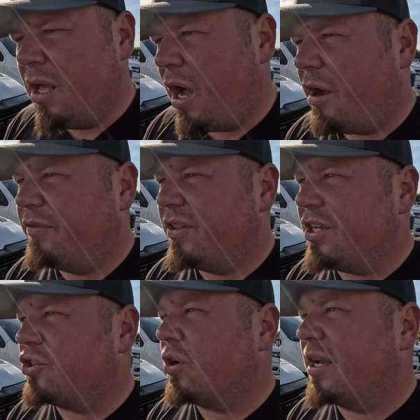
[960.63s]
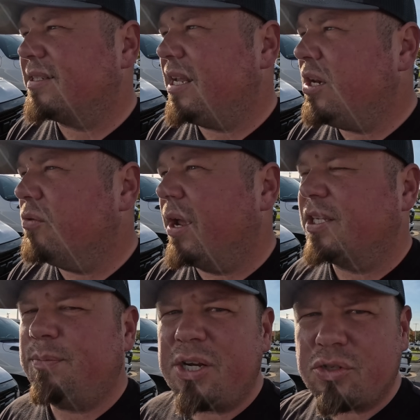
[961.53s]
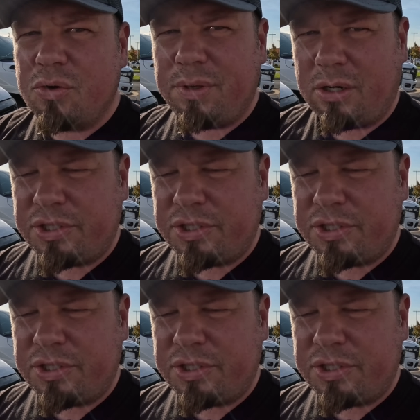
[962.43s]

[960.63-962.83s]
off of these trucks anyway, especially when they're